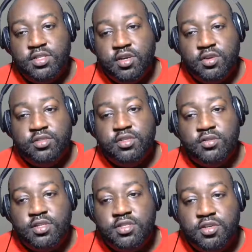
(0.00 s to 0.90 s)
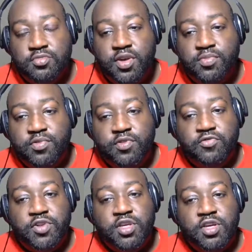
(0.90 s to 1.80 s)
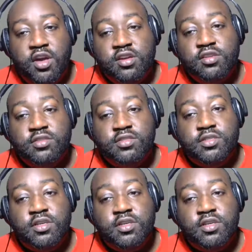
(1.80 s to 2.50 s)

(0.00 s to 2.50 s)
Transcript: to your people. It's for the youngins,